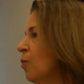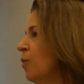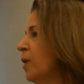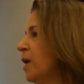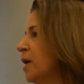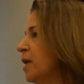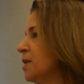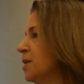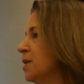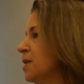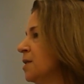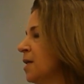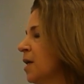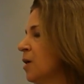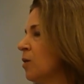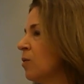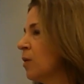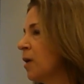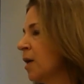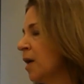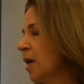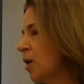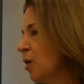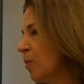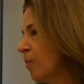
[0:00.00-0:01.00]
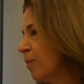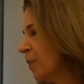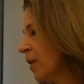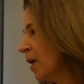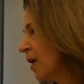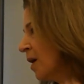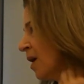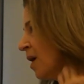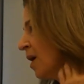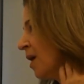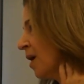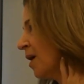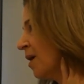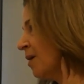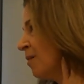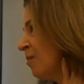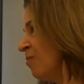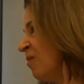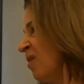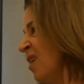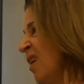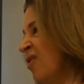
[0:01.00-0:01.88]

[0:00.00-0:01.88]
We could sell kelp at